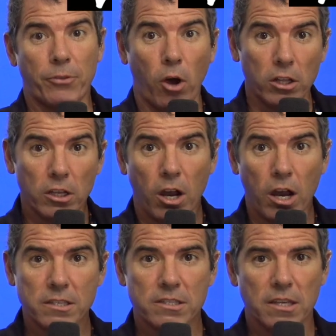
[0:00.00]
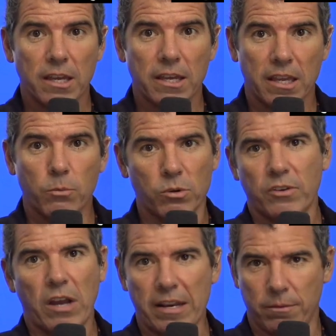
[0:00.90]
the Holocaust, it would have
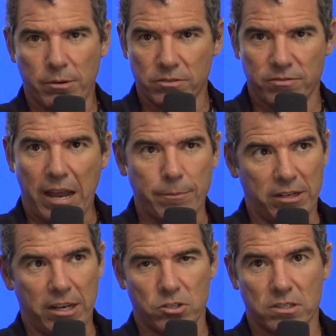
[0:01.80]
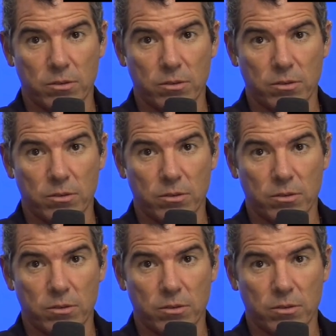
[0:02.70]
gotten a bunch of nominations.